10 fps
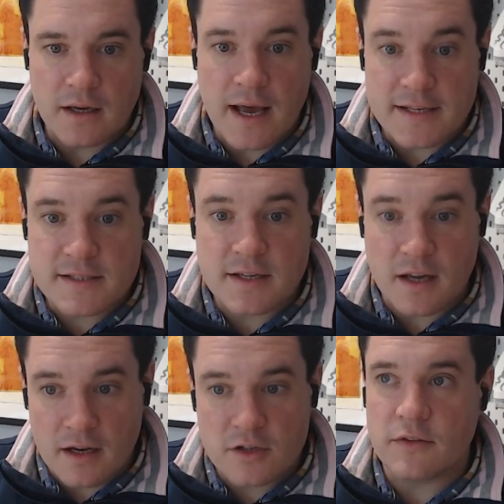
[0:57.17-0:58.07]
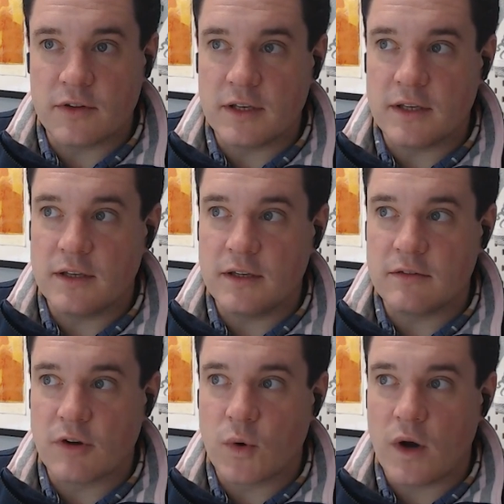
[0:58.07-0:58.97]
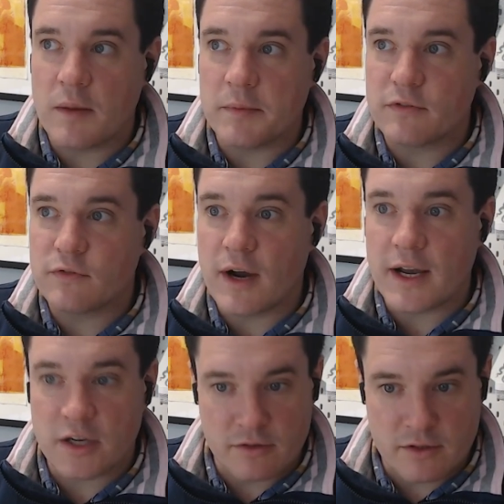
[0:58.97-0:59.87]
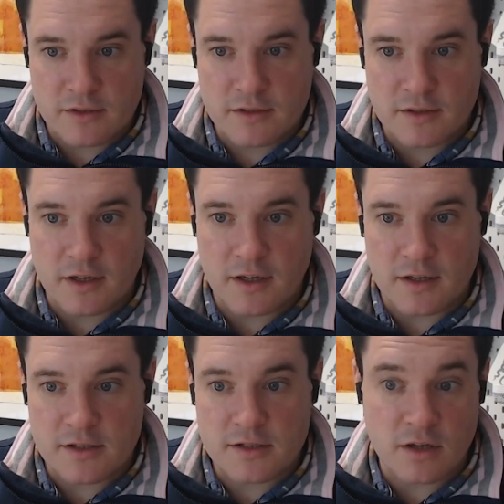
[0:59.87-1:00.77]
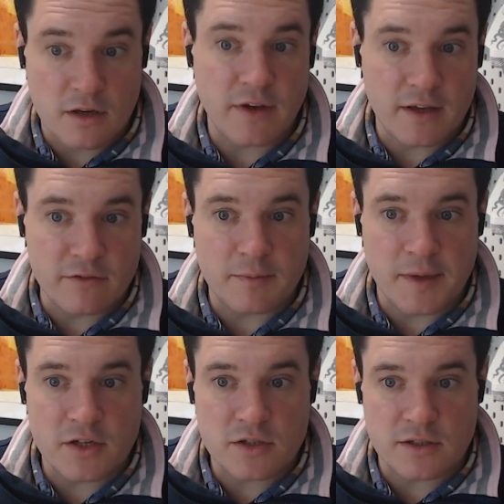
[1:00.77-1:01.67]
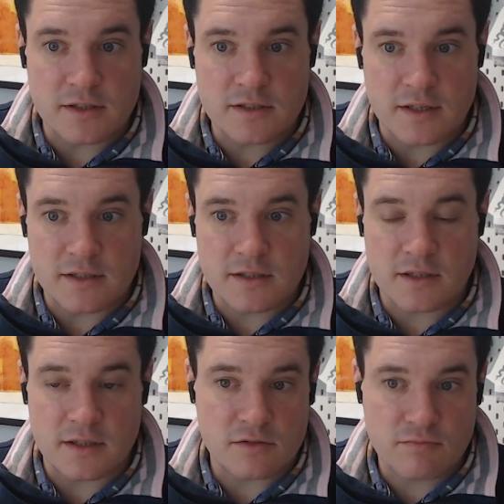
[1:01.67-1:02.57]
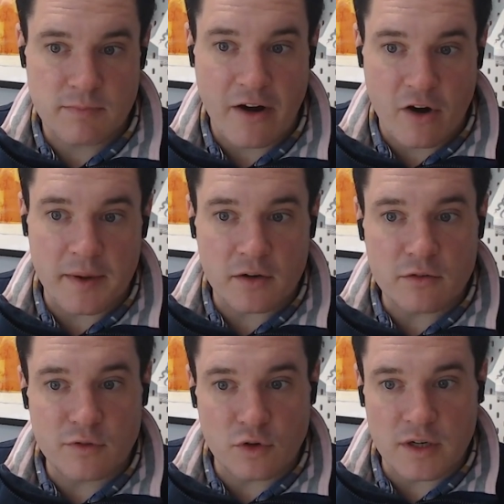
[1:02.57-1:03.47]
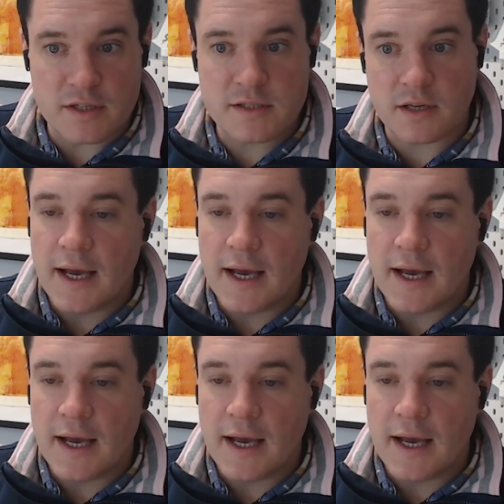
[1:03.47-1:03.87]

As such, the requirement for accurate survey information is paramount for us,